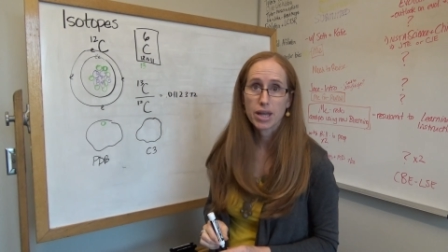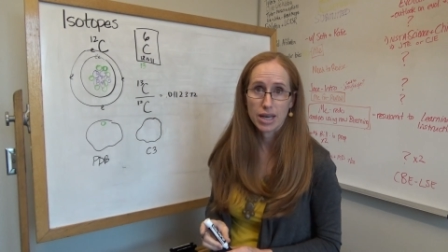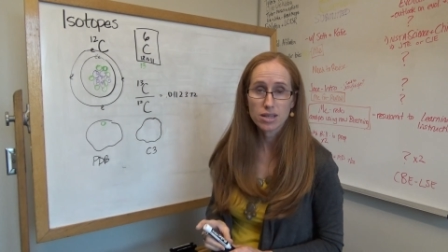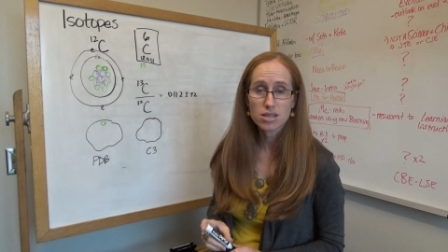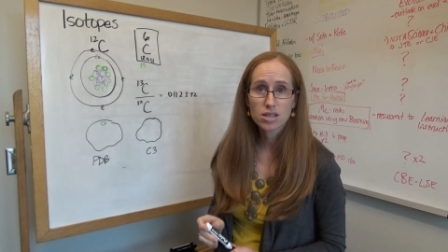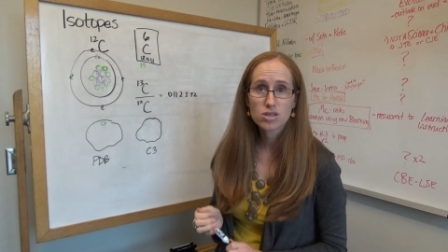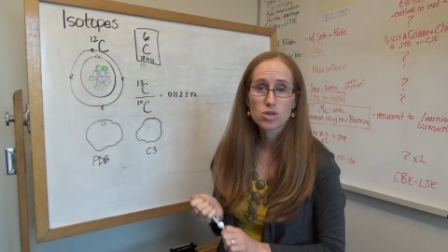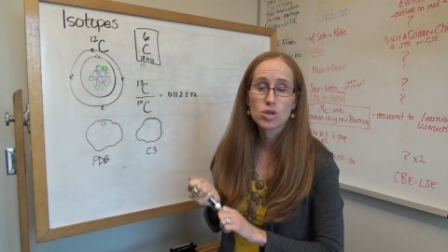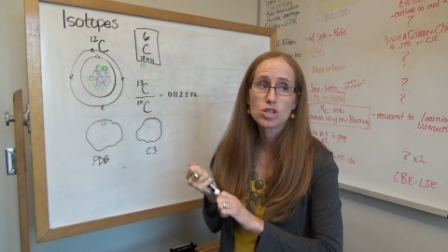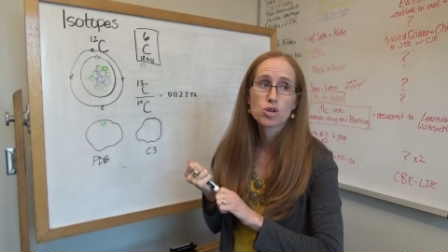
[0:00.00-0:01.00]
plant,
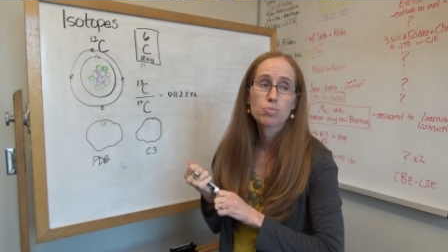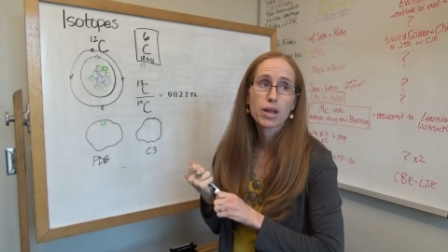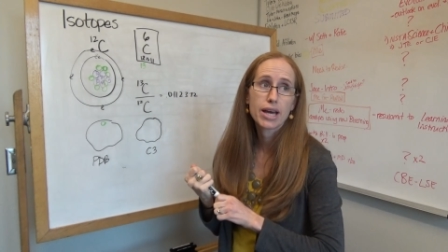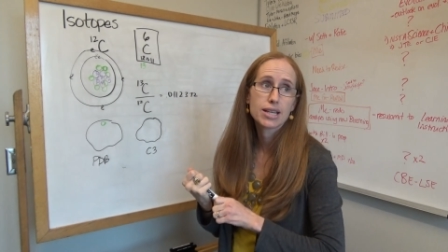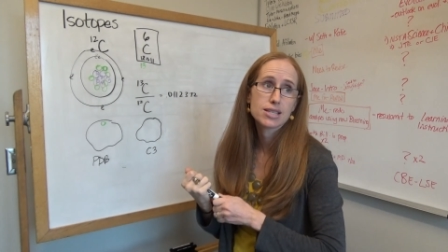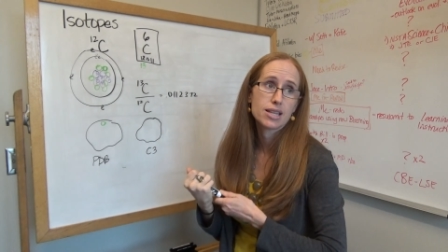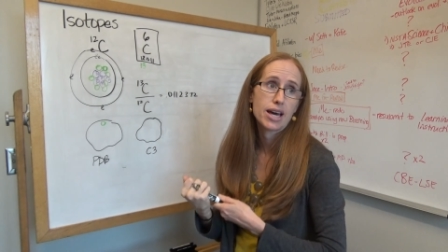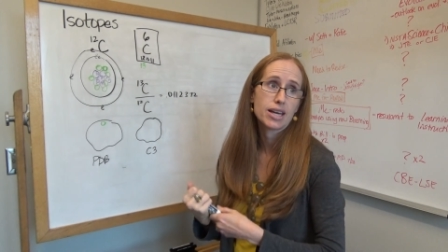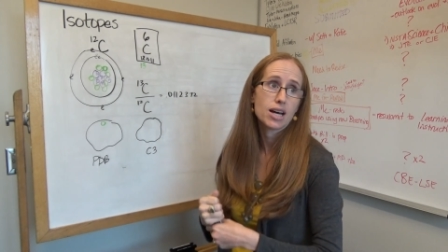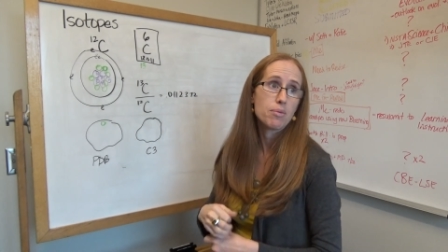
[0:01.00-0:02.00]
so these are plants
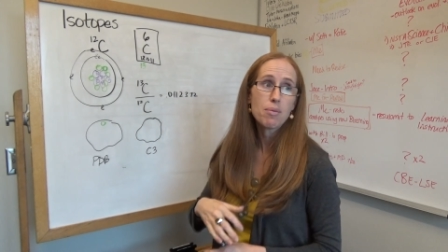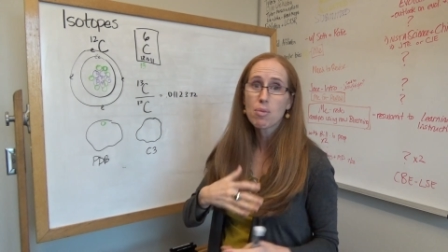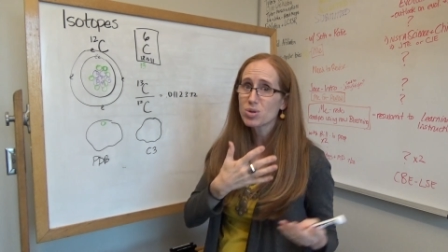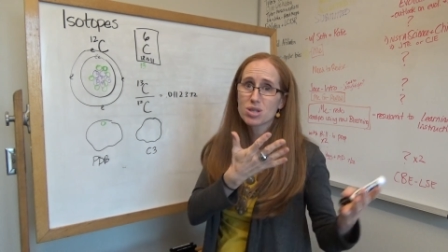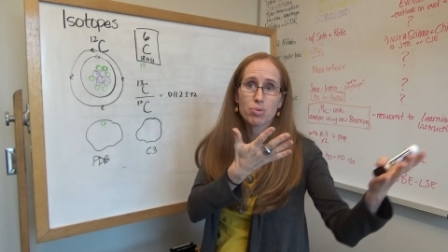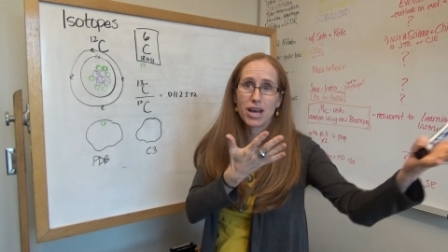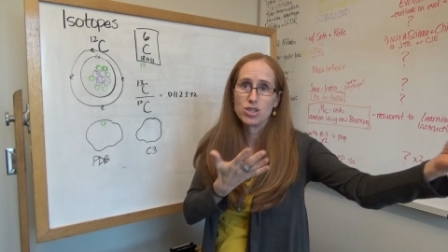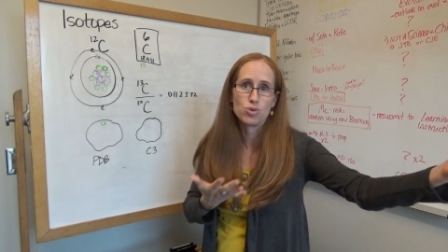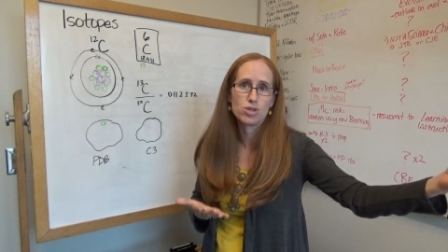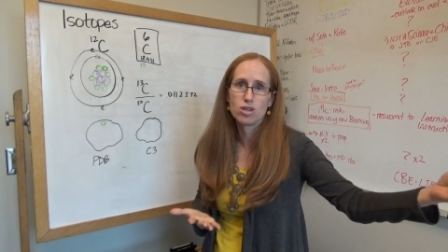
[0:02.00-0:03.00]
like most of the
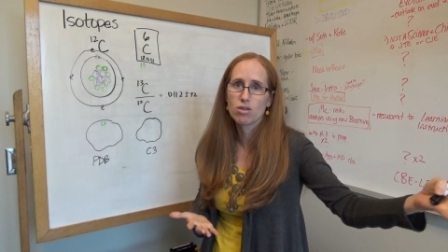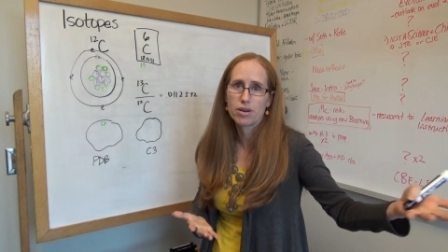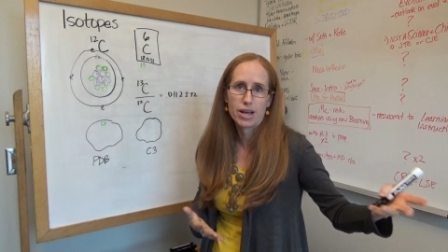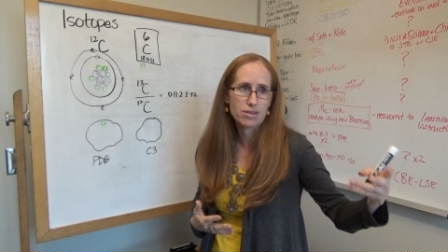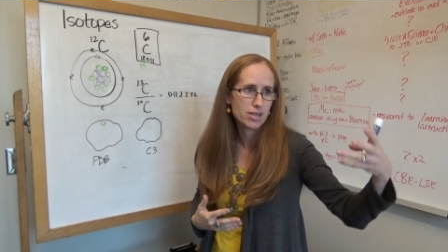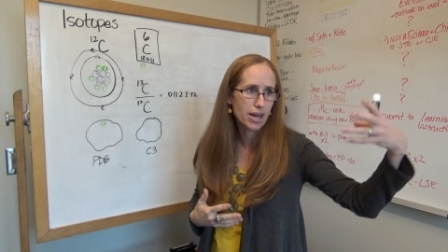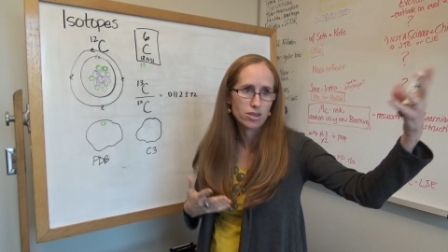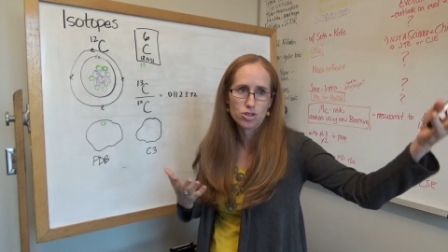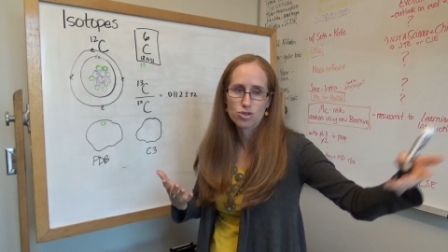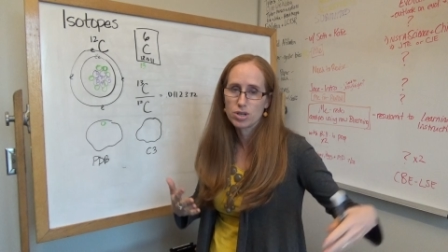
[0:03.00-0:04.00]
plants you see growing
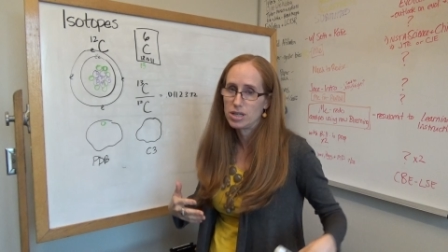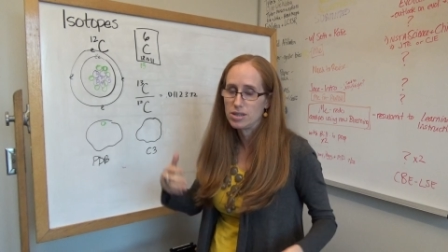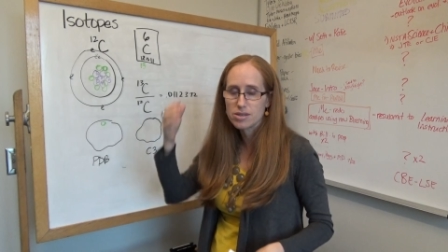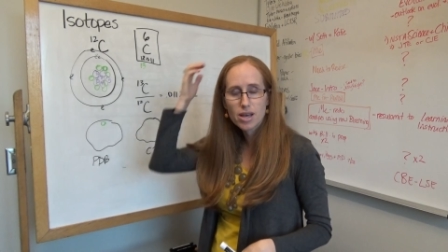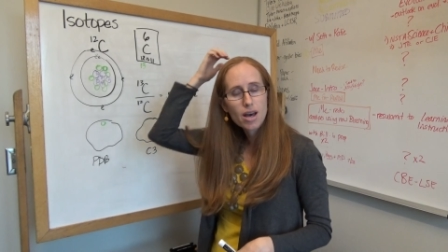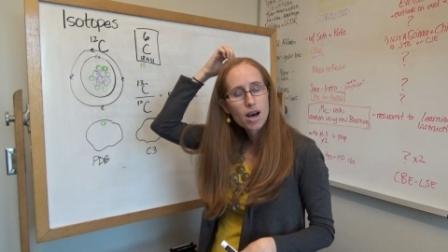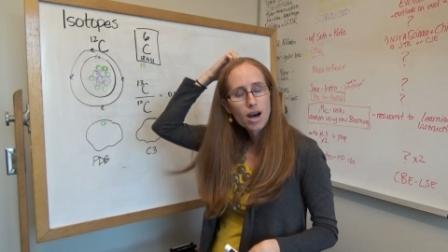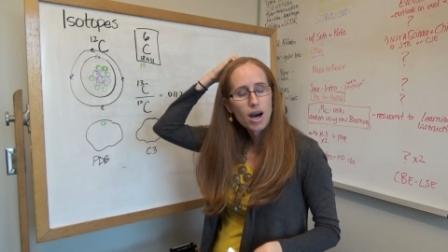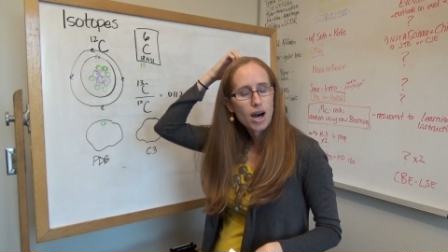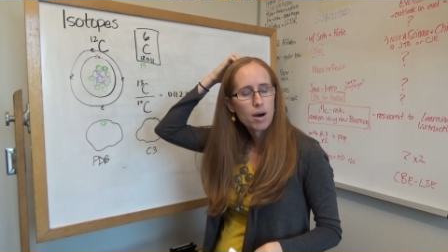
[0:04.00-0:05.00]
outside, the trees,
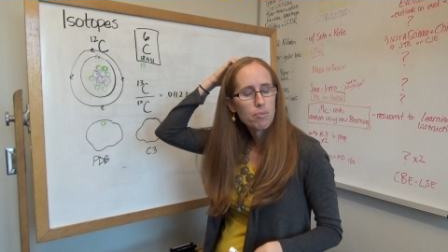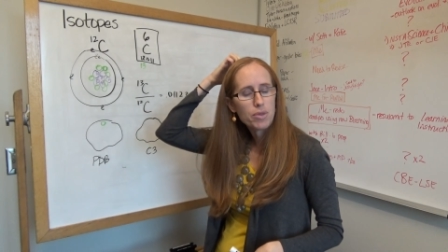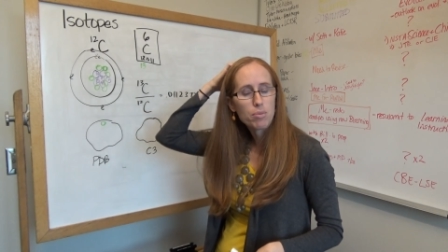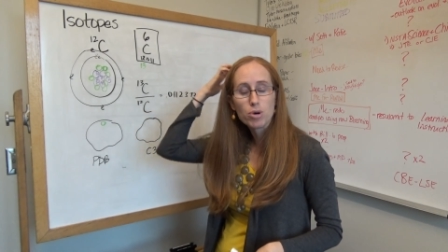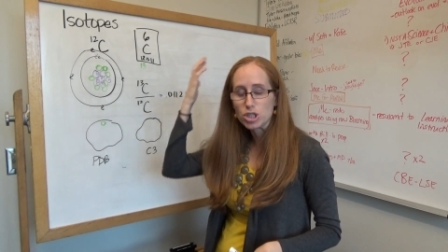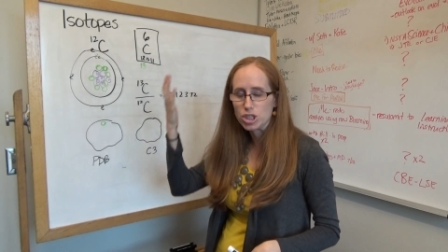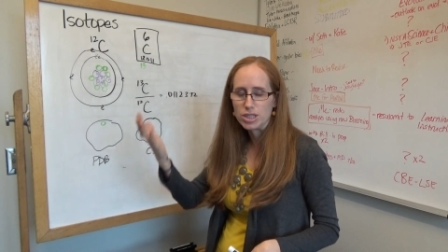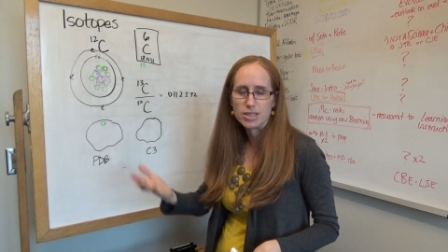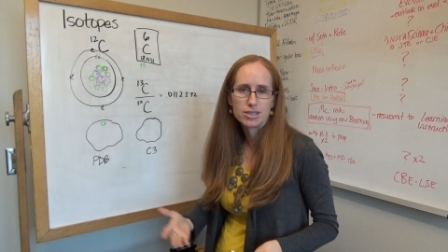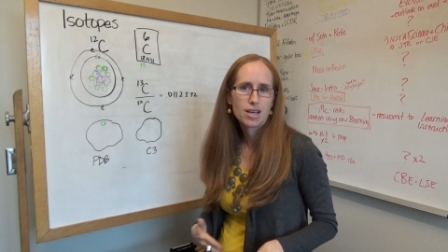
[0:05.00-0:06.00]
the
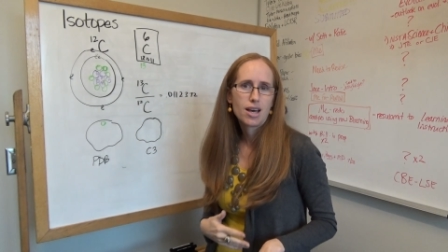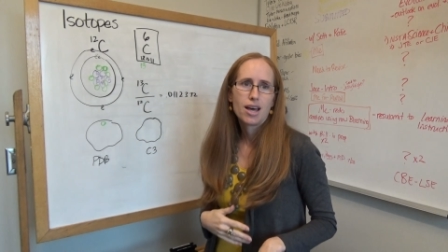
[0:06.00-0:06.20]
bushes,